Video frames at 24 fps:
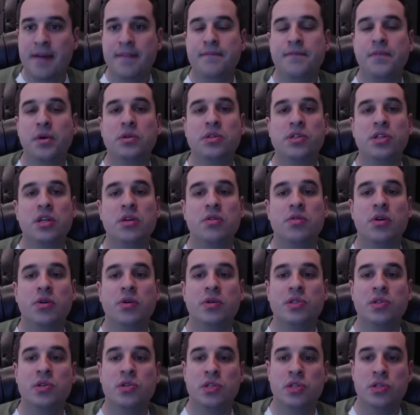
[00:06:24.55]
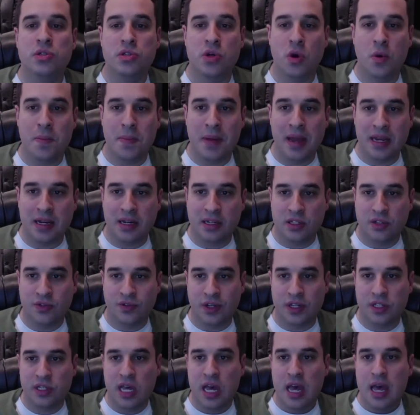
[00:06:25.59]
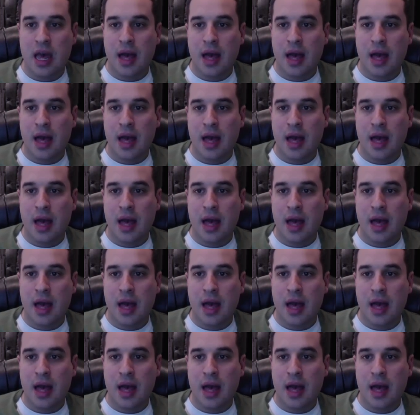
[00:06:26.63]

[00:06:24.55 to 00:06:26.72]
First thing you notice is there's no maintenance fees.